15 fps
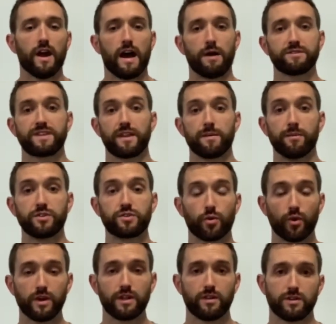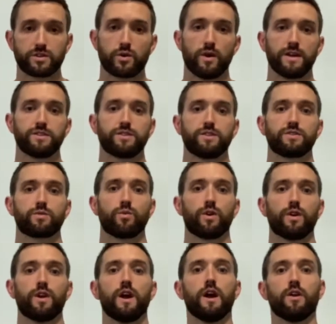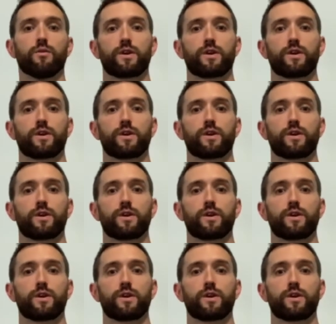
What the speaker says: I would say the majority of those questions were